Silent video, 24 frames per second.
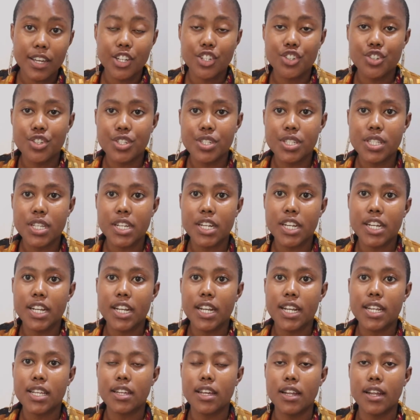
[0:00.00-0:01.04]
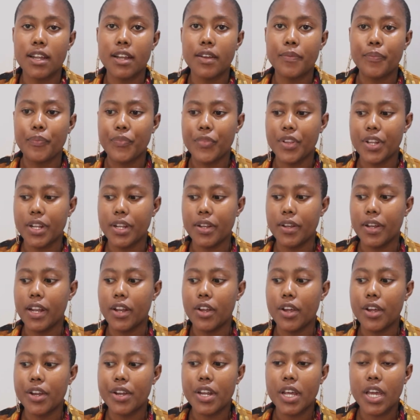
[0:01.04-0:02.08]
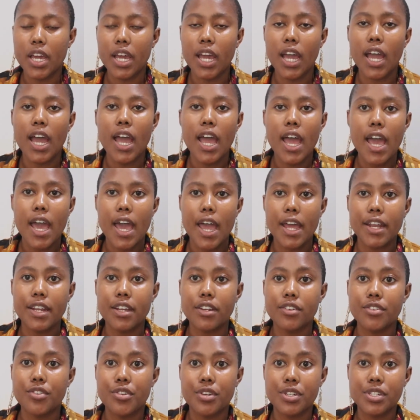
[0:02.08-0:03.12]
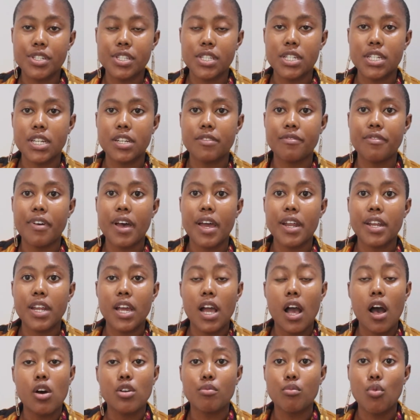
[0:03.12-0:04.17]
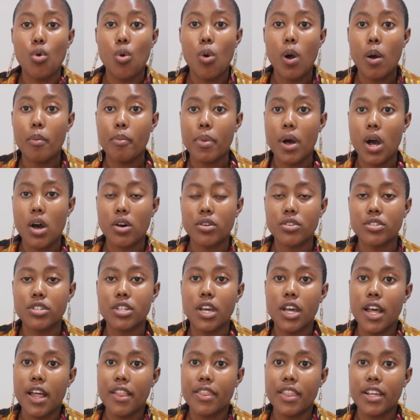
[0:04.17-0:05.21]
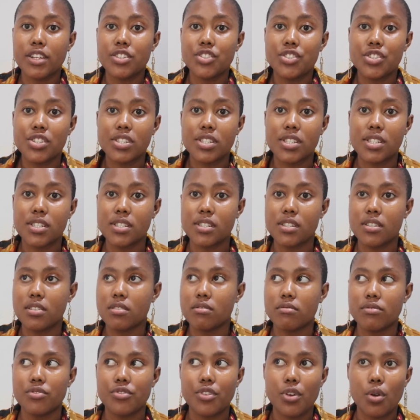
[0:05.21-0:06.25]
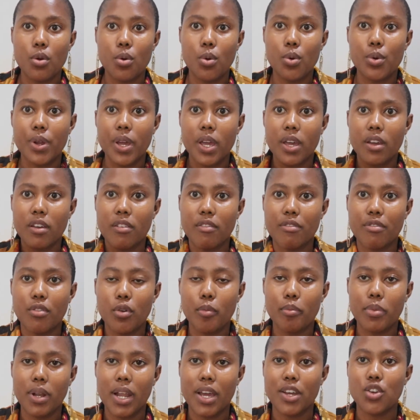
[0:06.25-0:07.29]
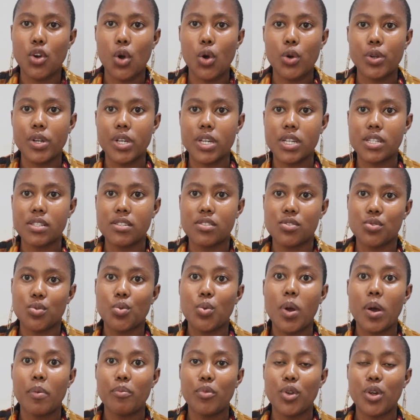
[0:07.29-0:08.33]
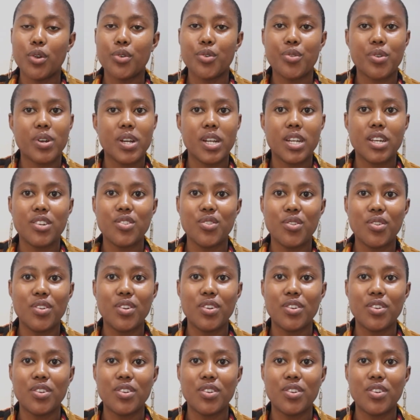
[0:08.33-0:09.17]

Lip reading: are interested in learning and interested in finding out more about, than just recording for a blind audience who I'm not really